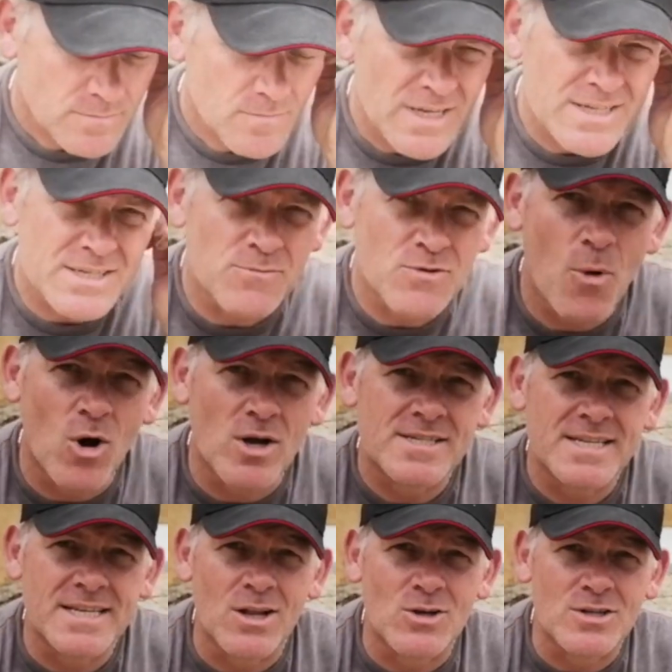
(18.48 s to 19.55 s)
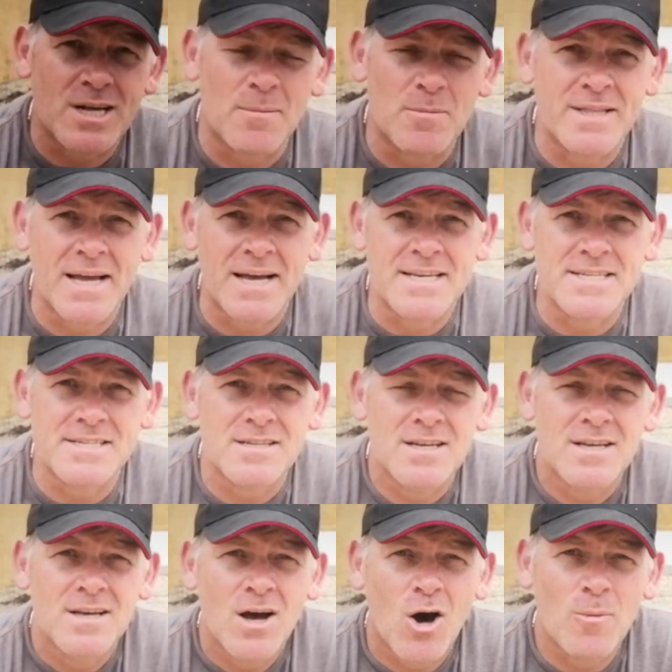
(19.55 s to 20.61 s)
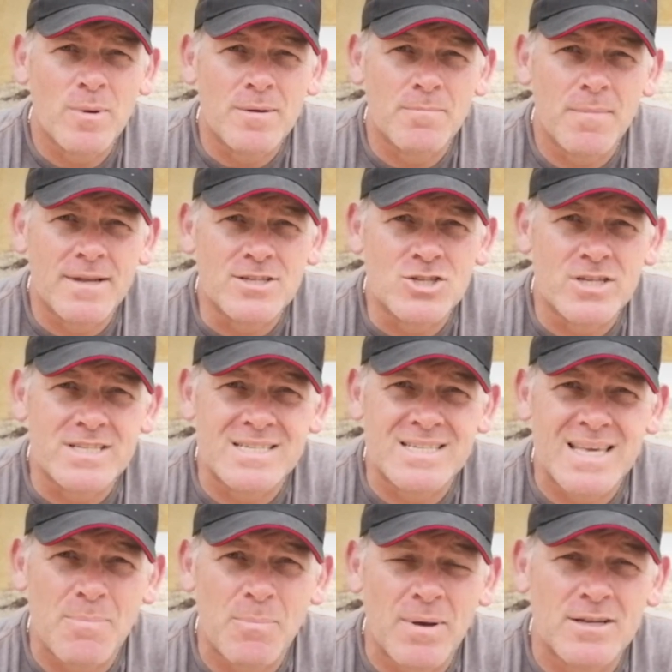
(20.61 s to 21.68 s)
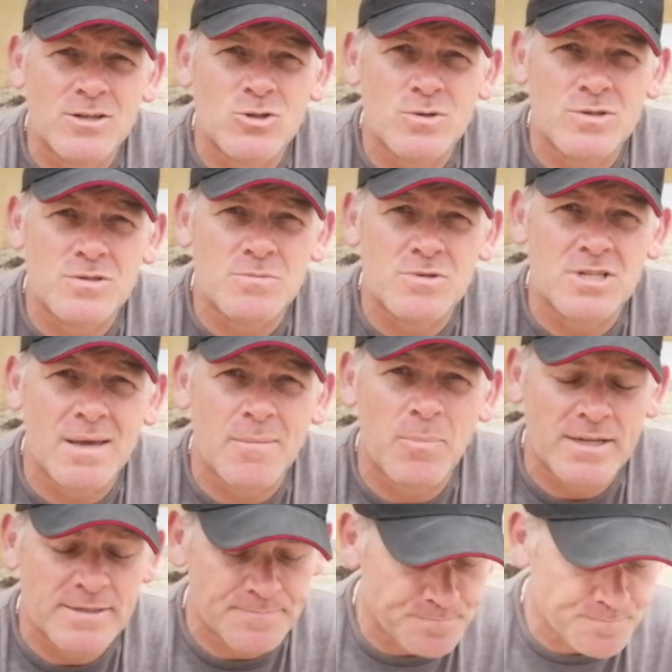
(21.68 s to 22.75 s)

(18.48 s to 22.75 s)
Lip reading: Some of you might have seen the last couple of days I've been mentioning skipping, doing some skipping.